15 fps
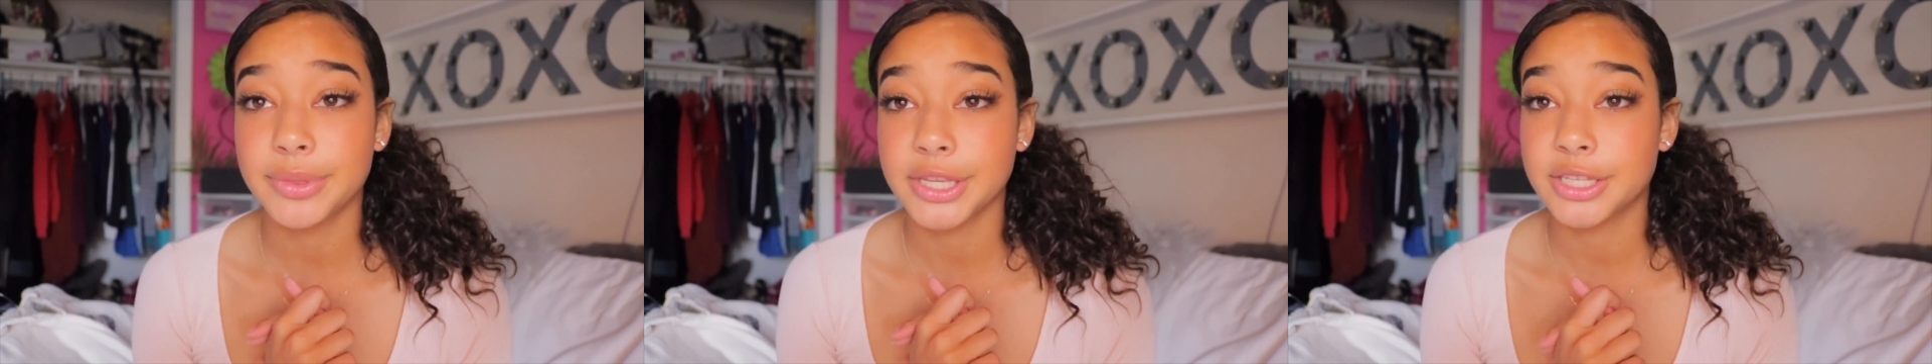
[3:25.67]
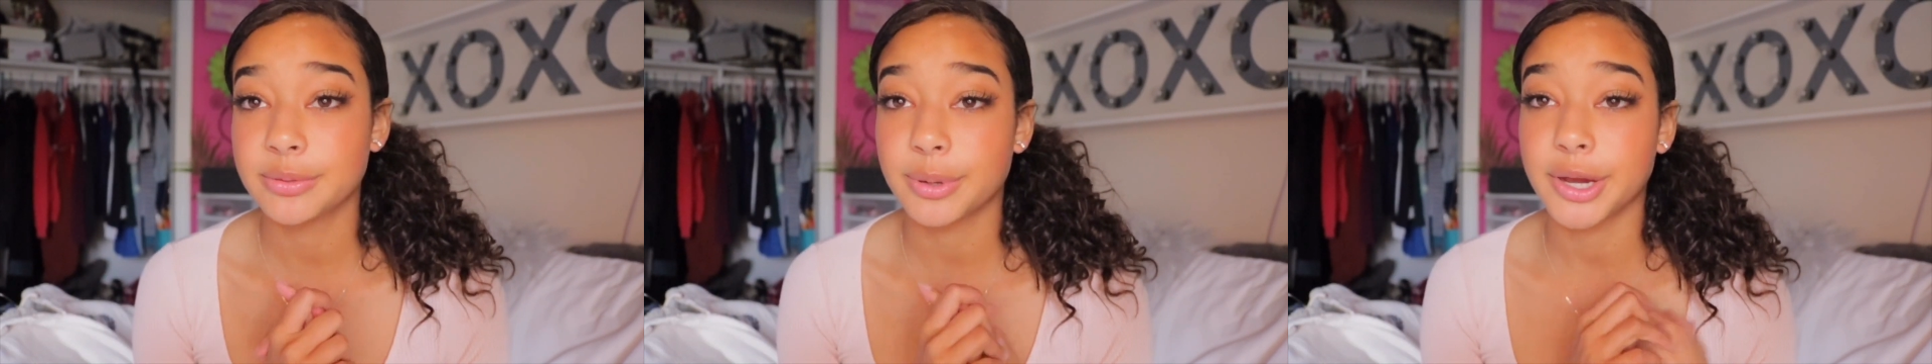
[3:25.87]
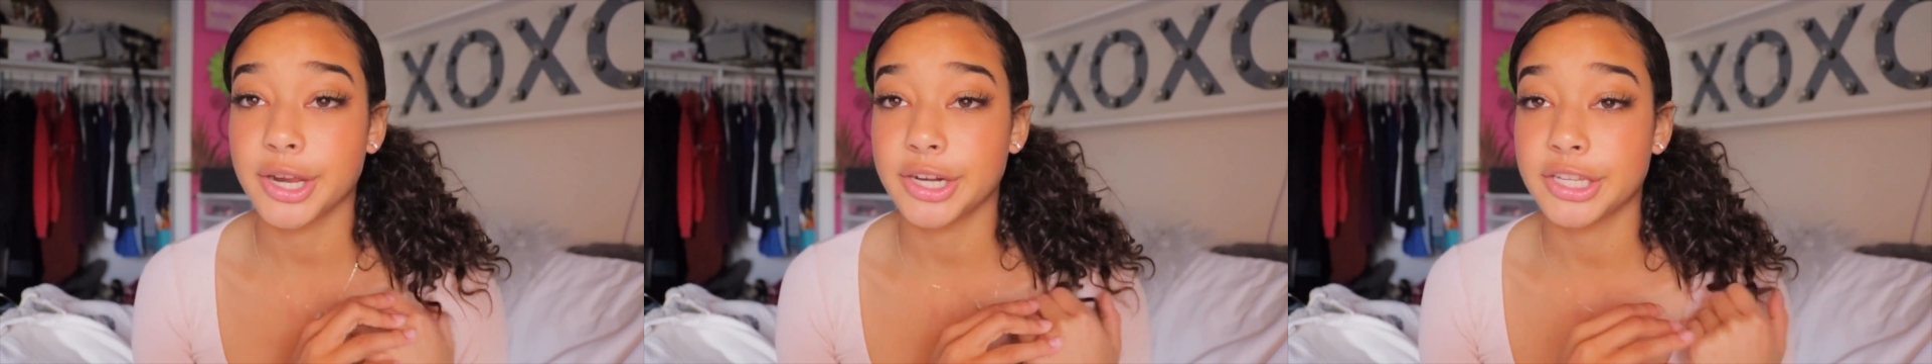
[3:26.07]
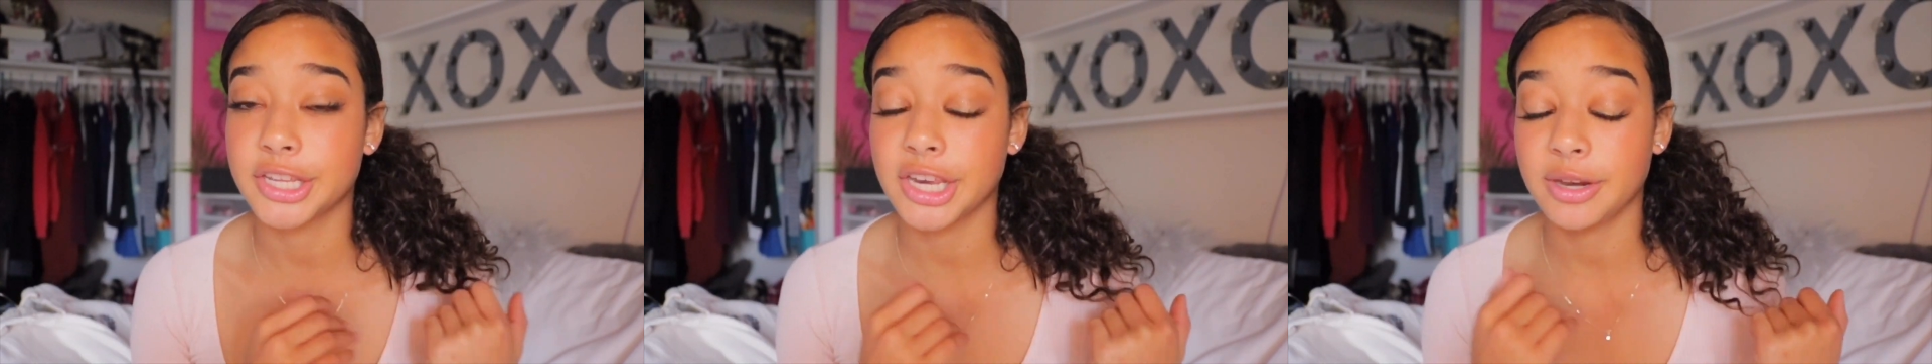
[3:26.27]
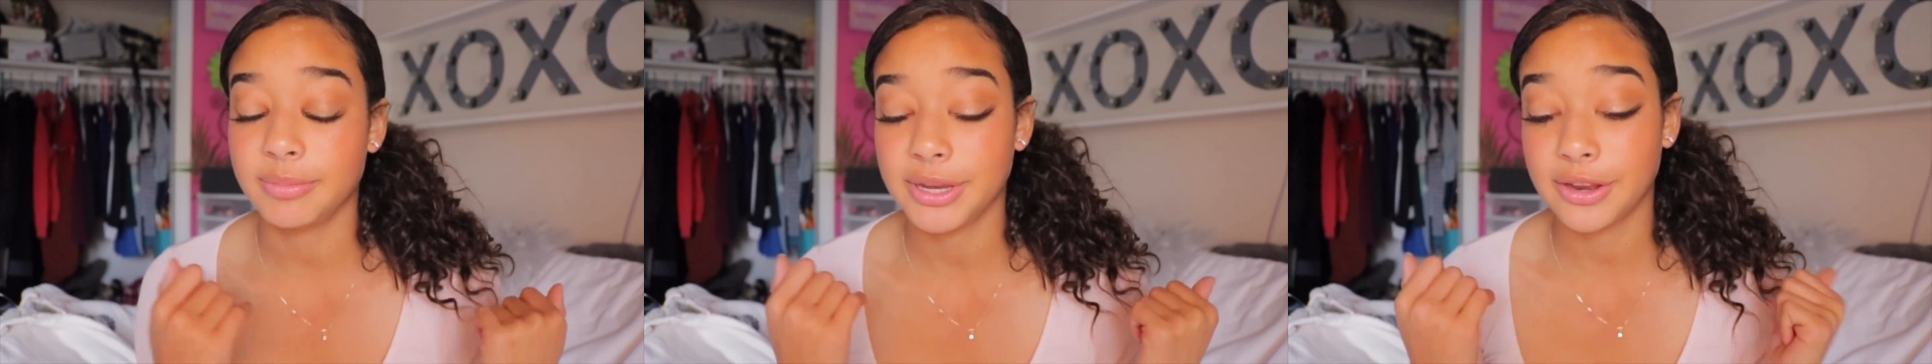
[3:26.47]
this part is
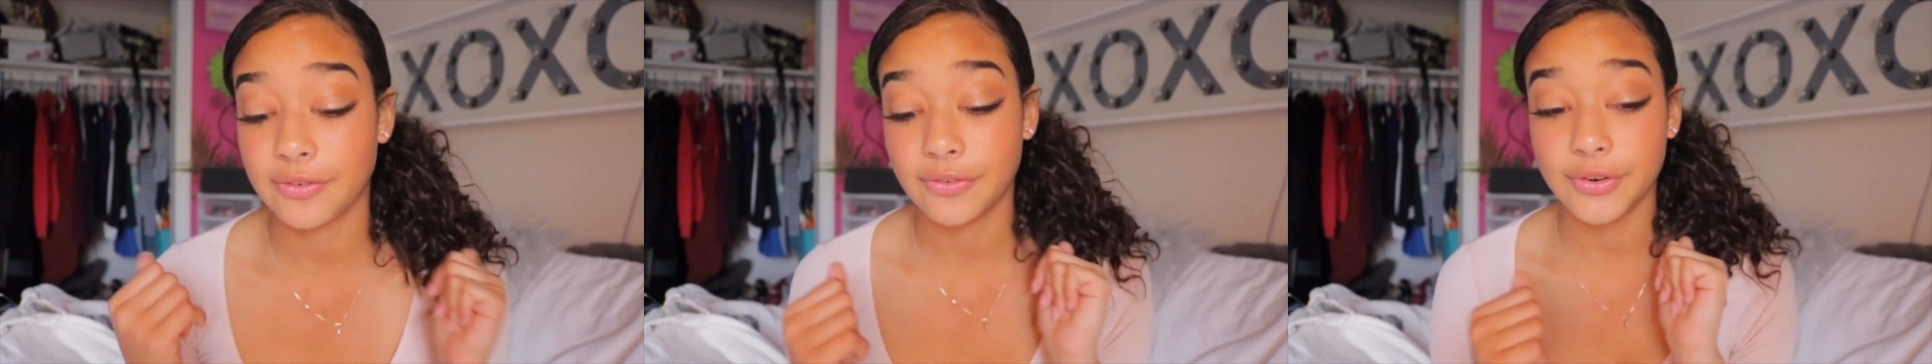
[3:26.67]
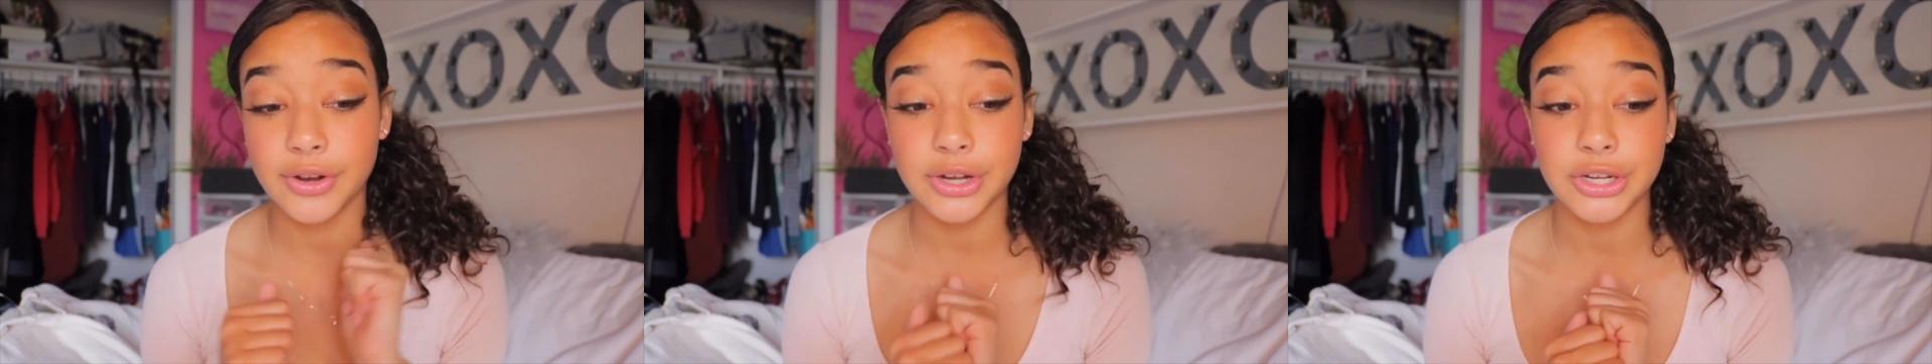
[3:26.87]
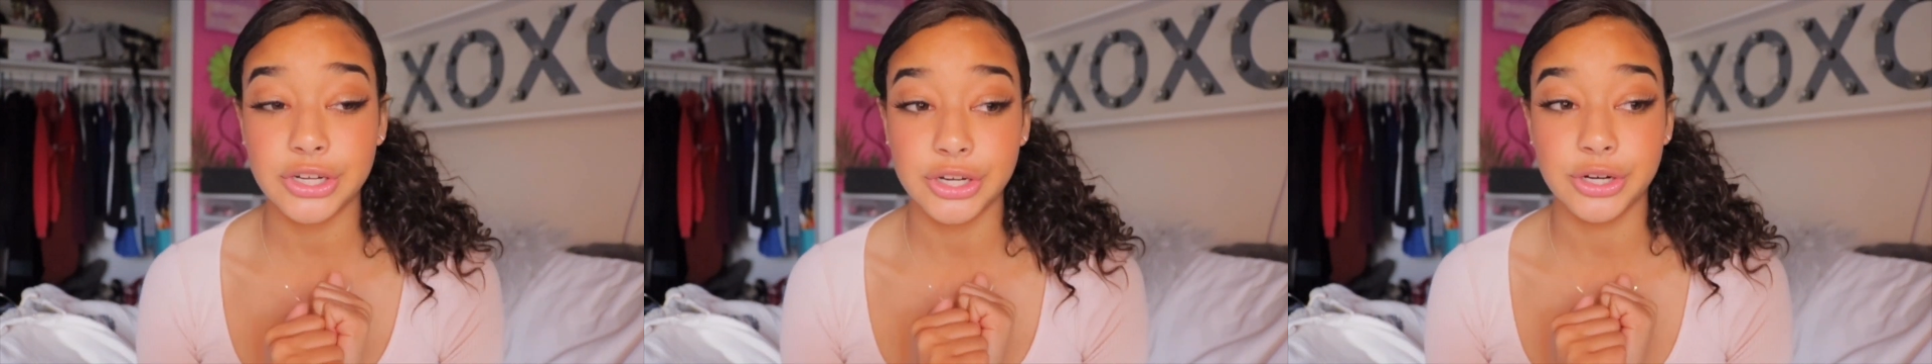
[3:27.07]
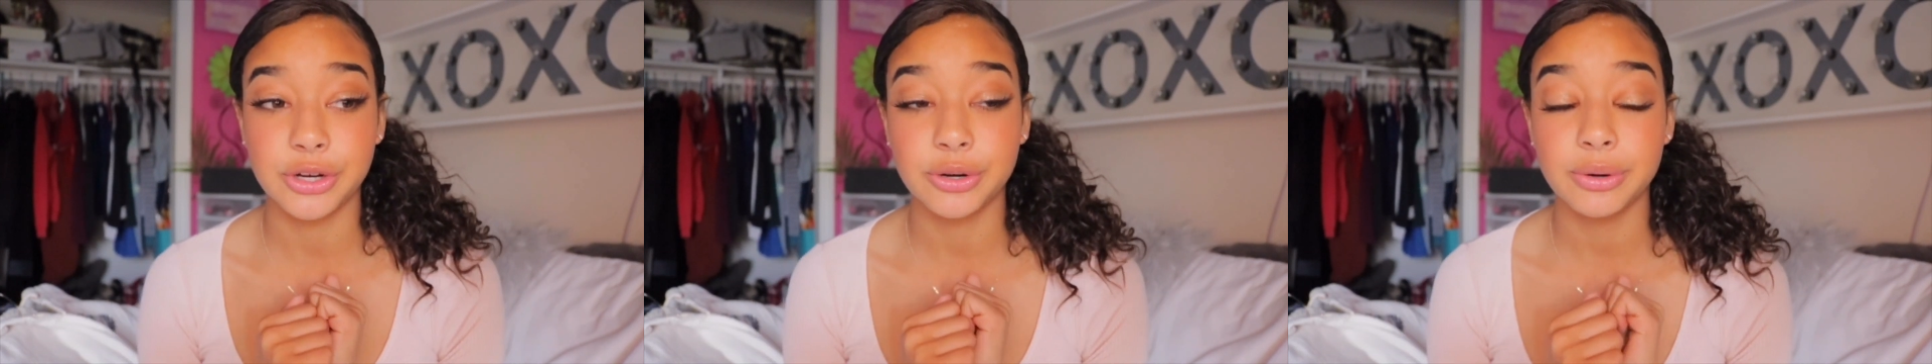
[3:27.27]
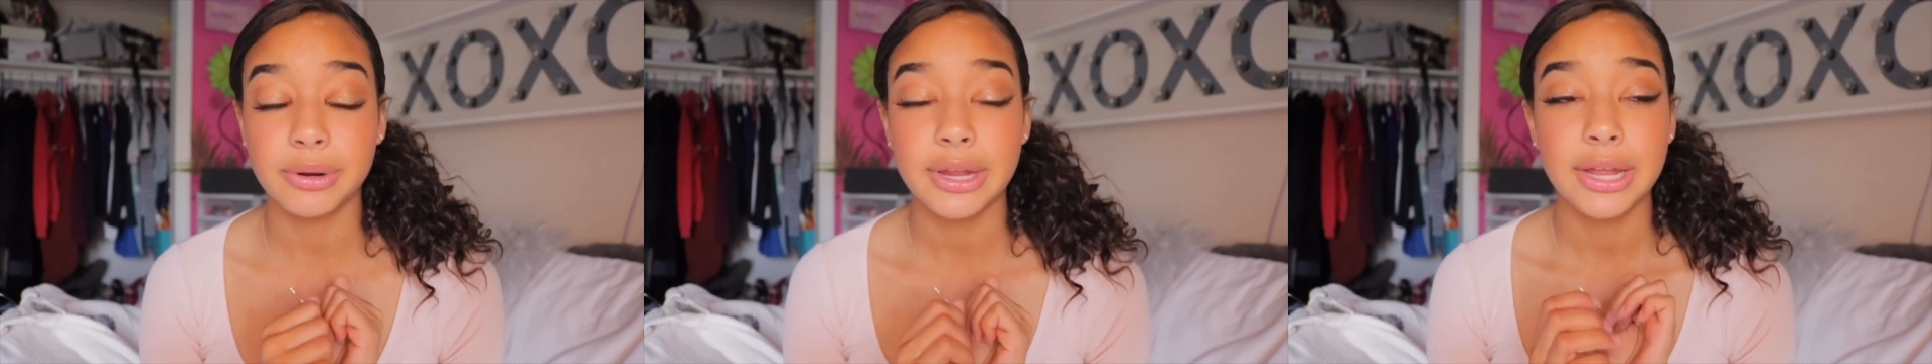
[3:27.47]
going to be for
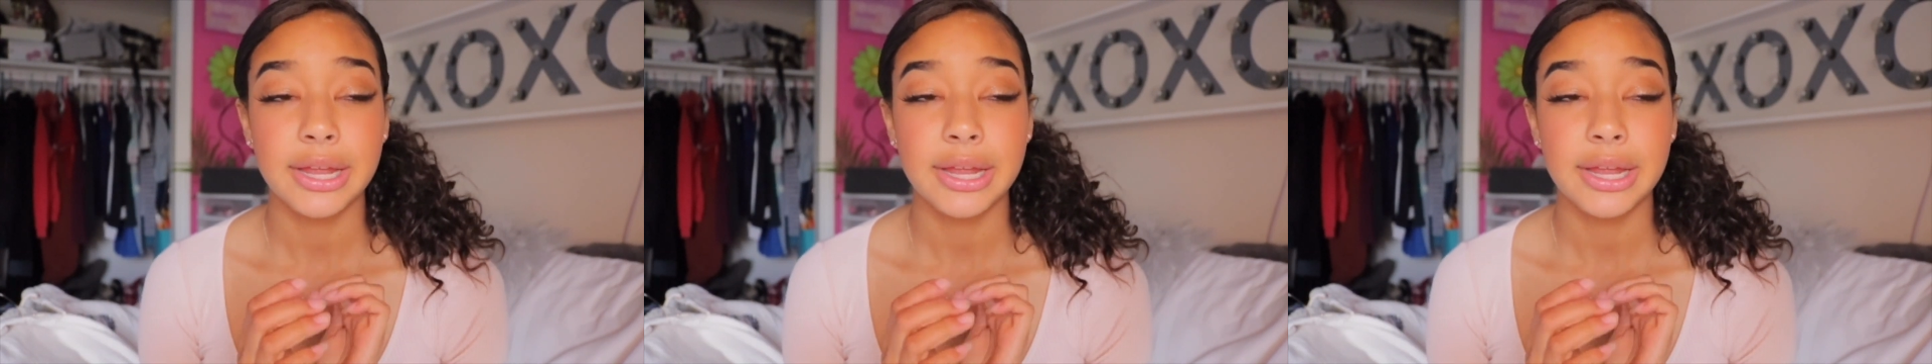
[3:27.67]
you.